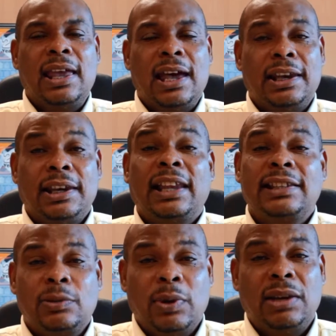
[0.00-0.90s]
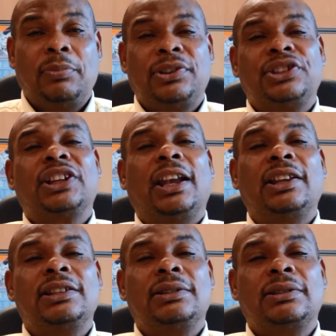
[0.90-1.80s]
And that is where the
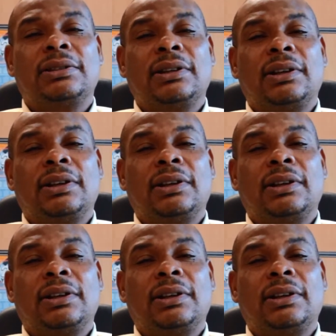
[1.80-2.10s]
challenge